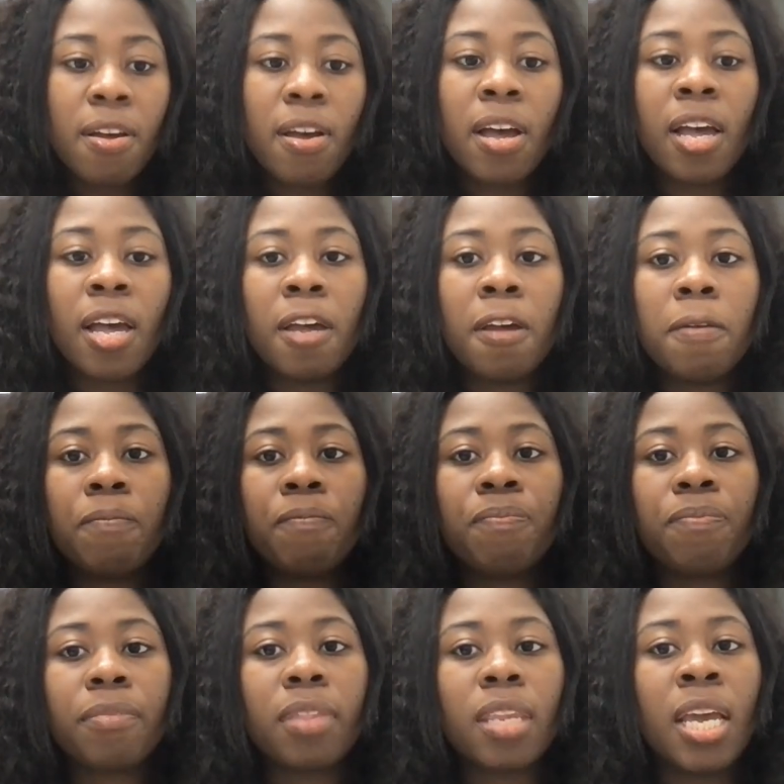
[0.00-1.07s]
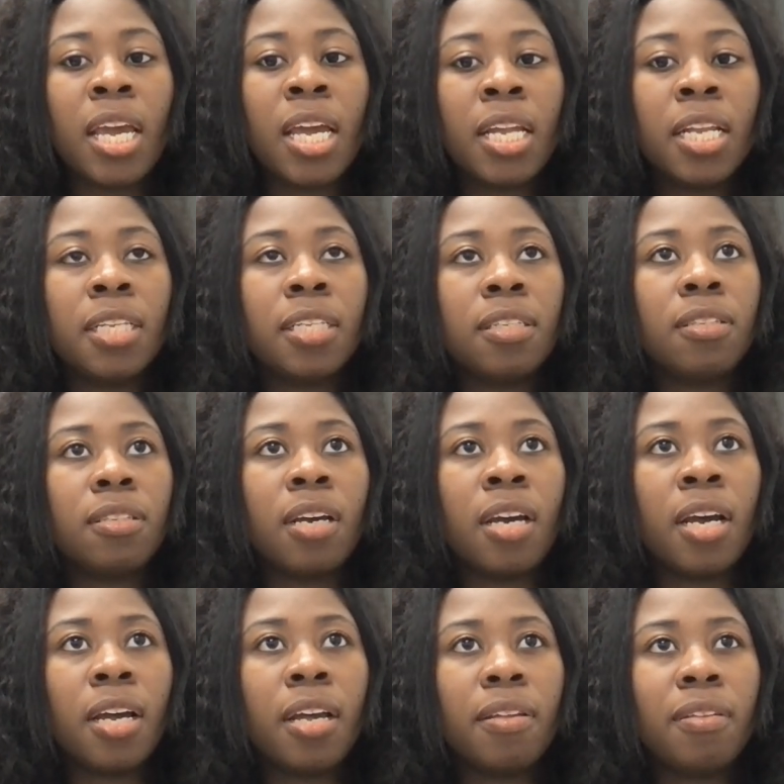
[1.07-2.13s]
Mm-hmm. Um, and
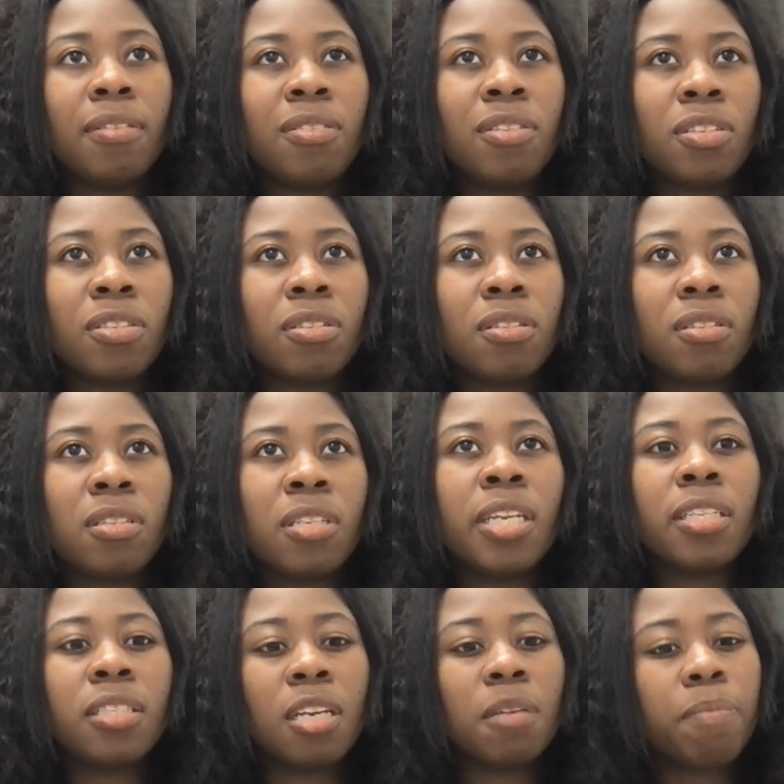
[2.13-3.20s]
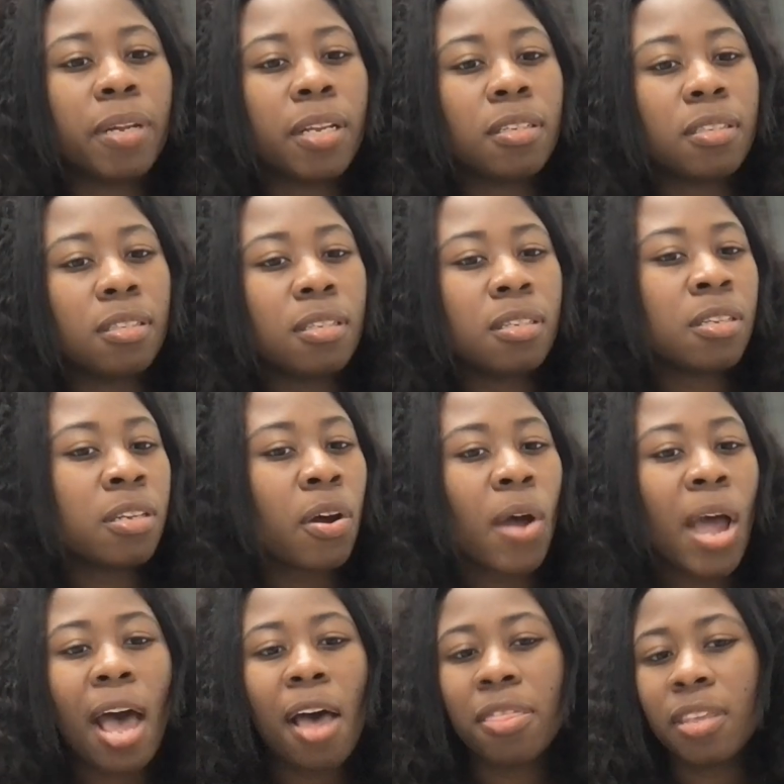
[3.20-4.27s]
uh, just dig deep in you know
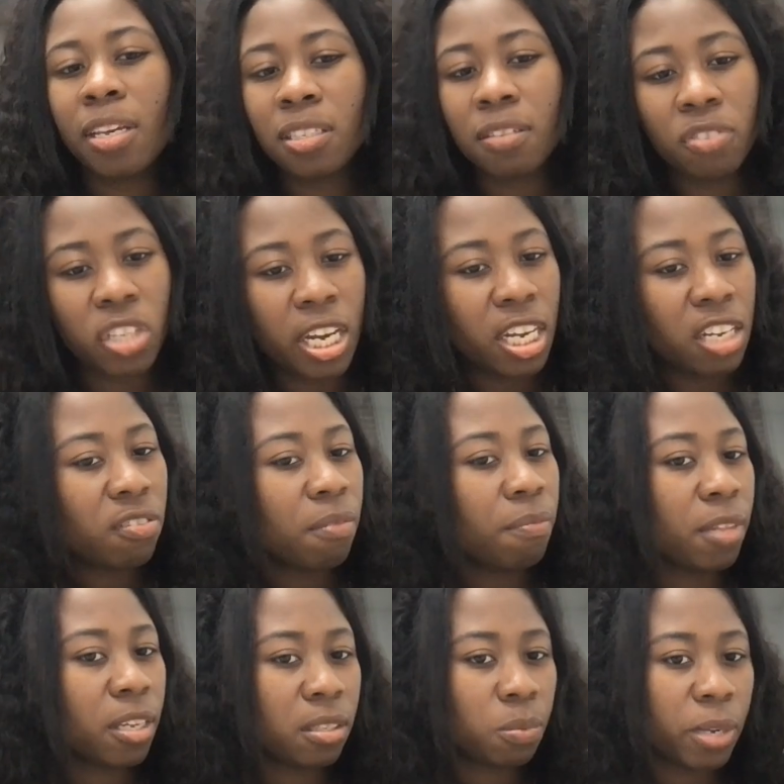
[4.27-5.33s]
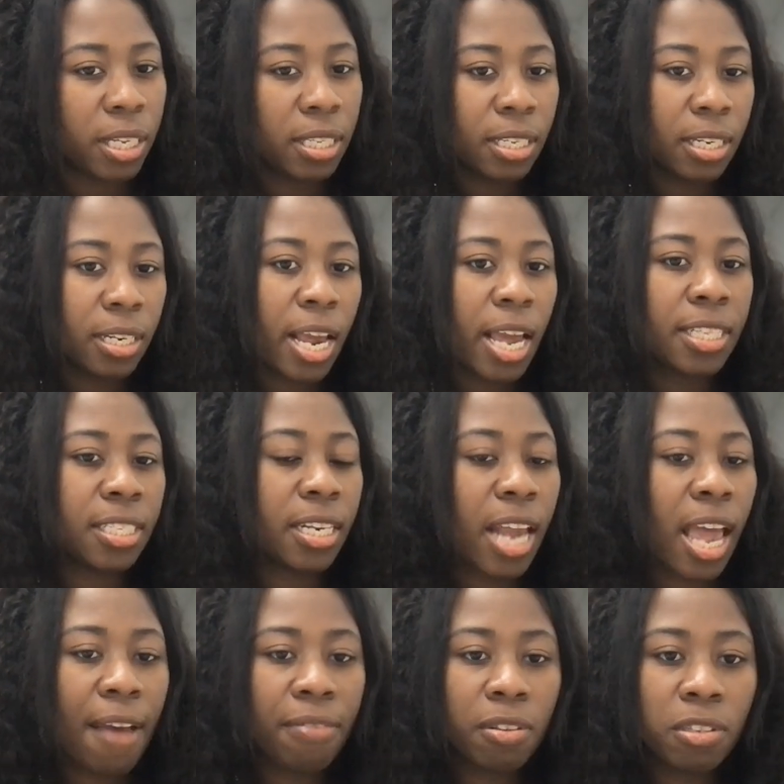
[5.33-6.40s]
how things have changed from this week to next and
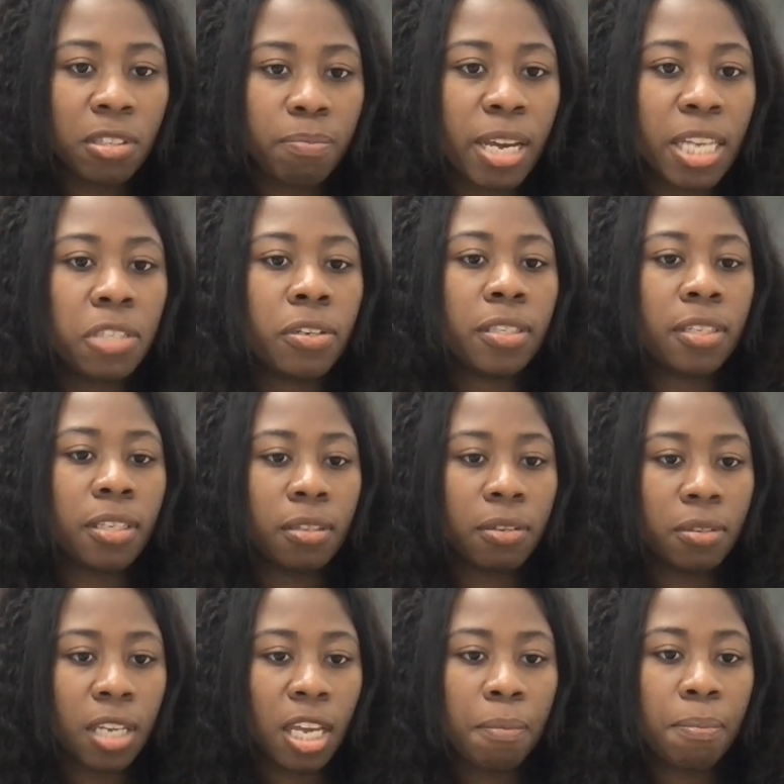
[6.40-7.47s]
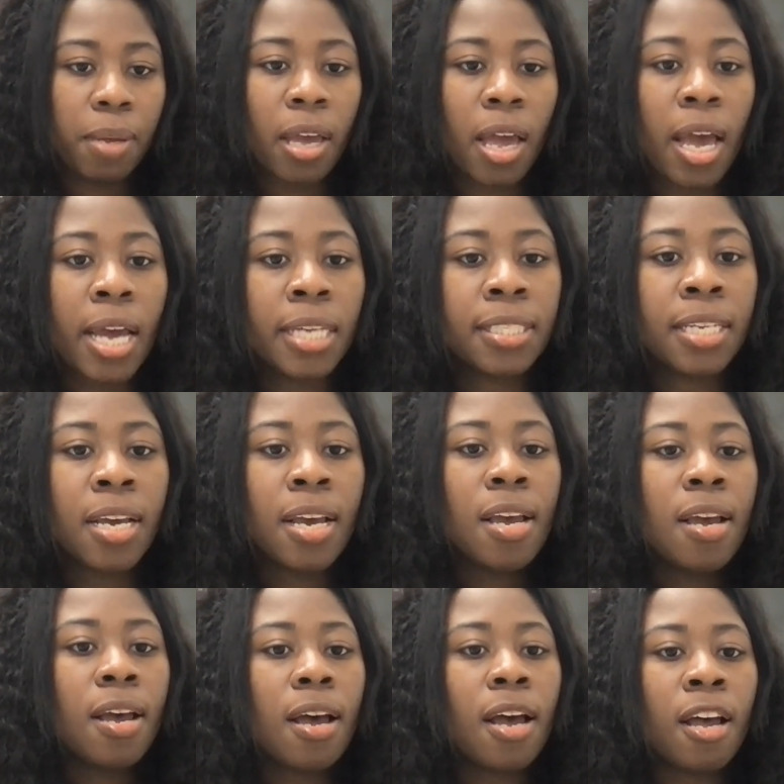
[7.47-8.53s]
have those metrics and those kpis
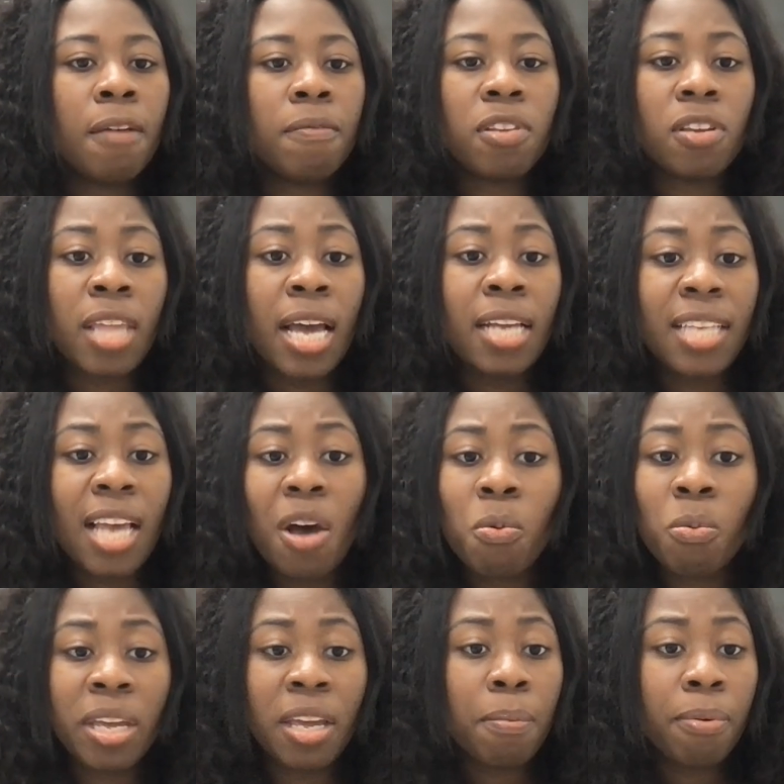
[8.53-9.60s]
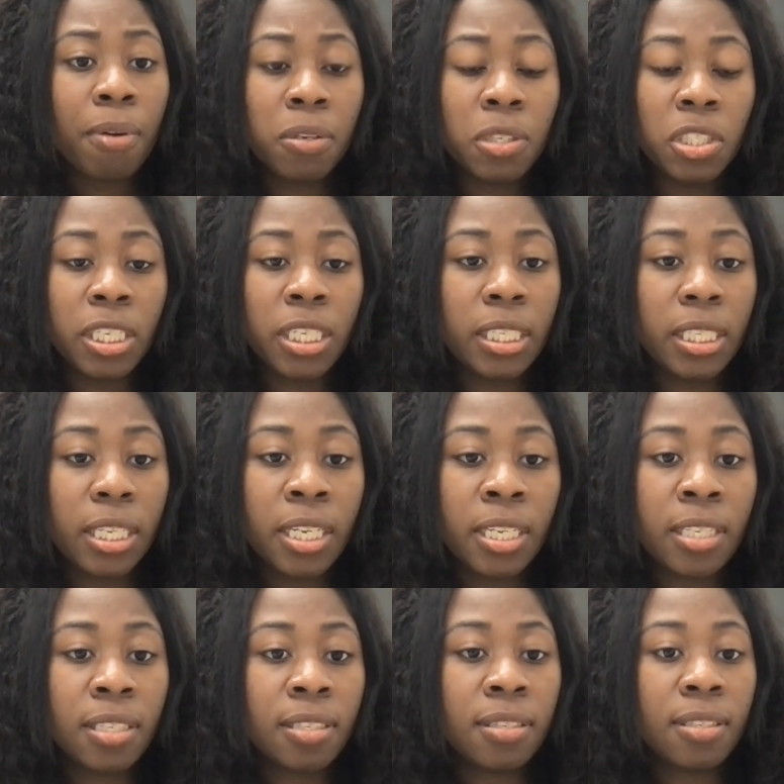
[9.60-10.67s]
um, so that's how we approach it
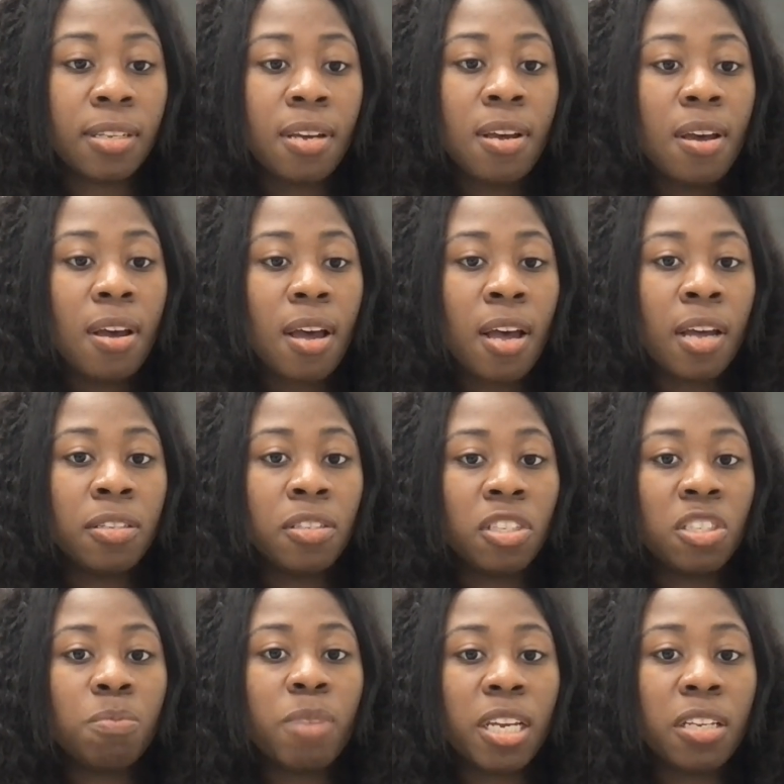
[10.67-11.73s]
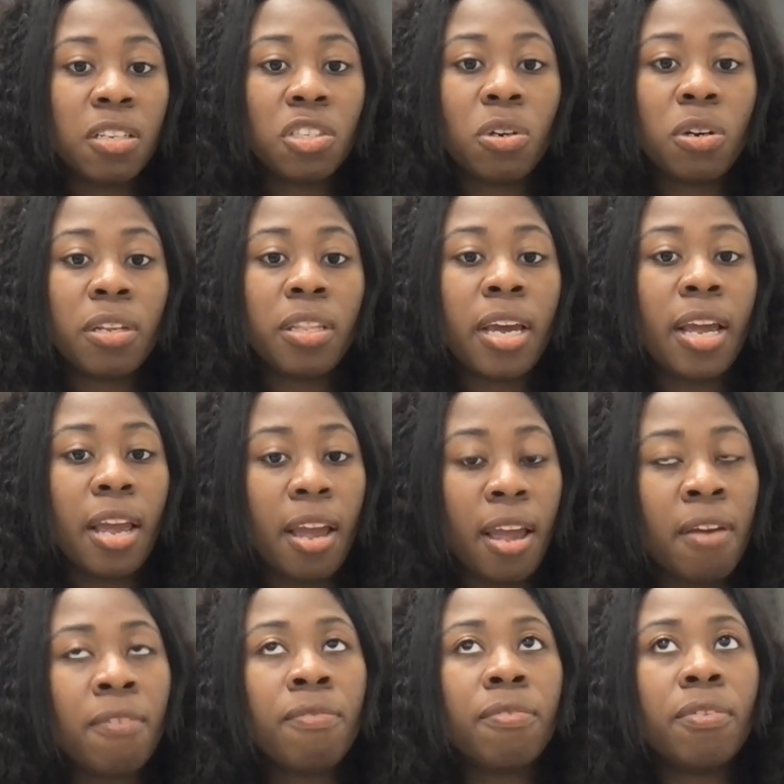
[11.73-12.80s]
is yeah. uh, just making sure that
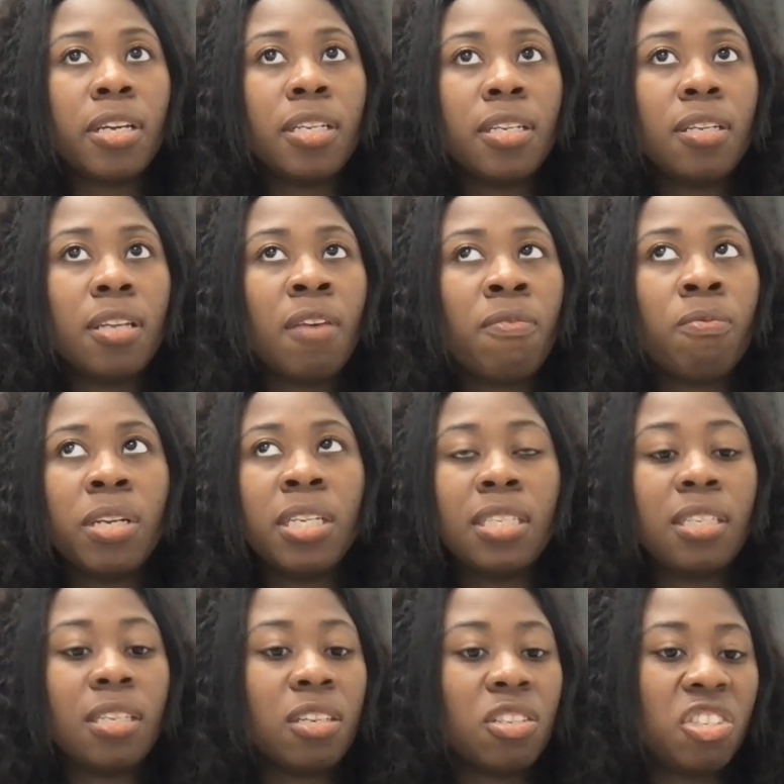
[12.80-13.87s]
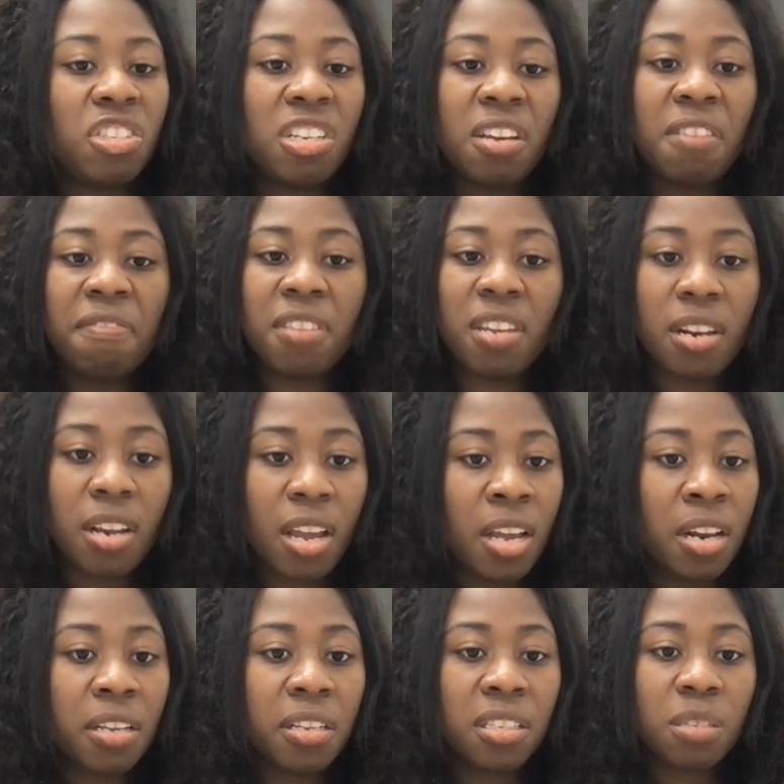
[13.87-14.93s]
every if we see a shift in
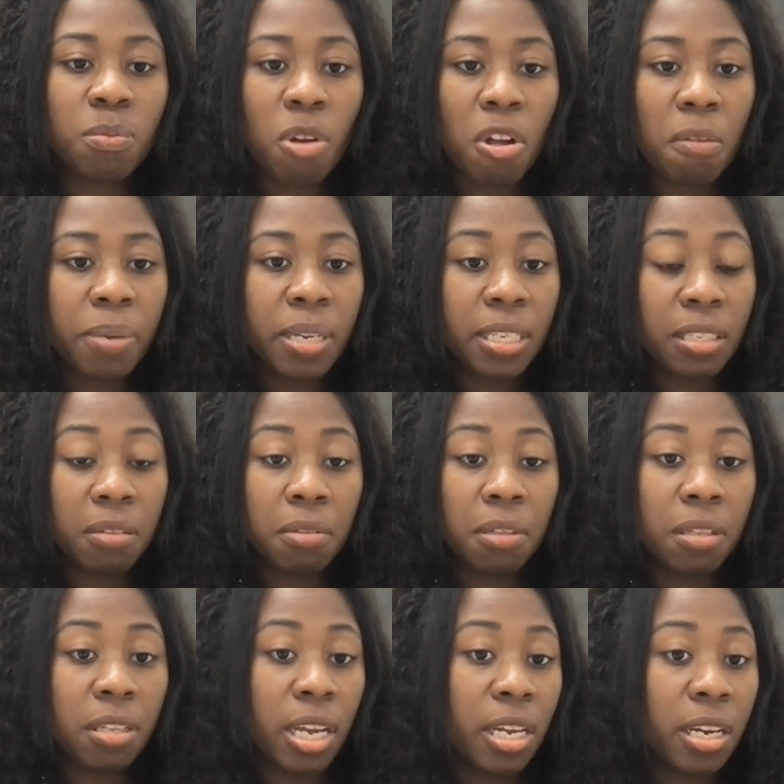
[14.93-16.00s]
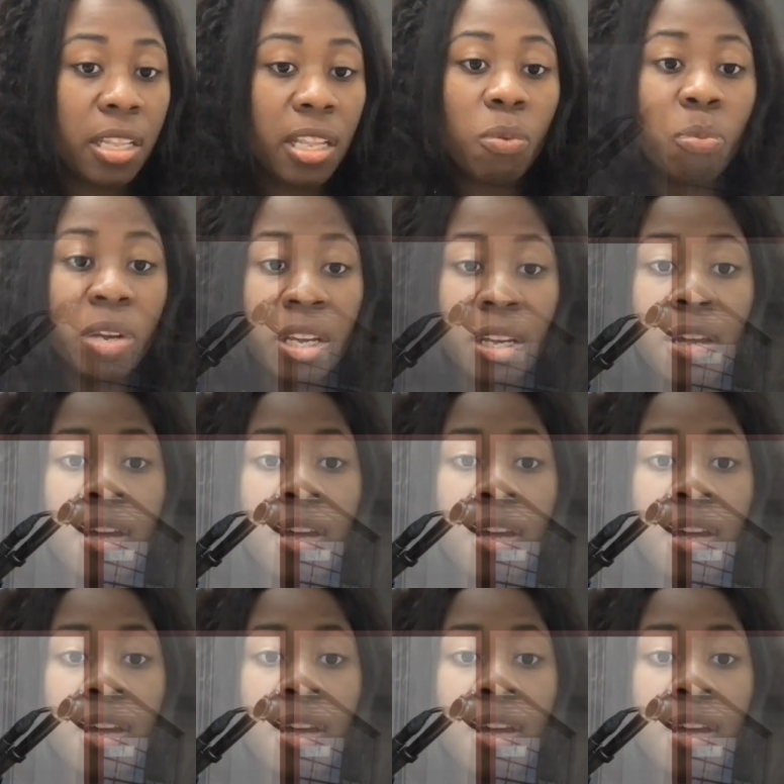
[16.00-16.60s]
any small piece of the data that we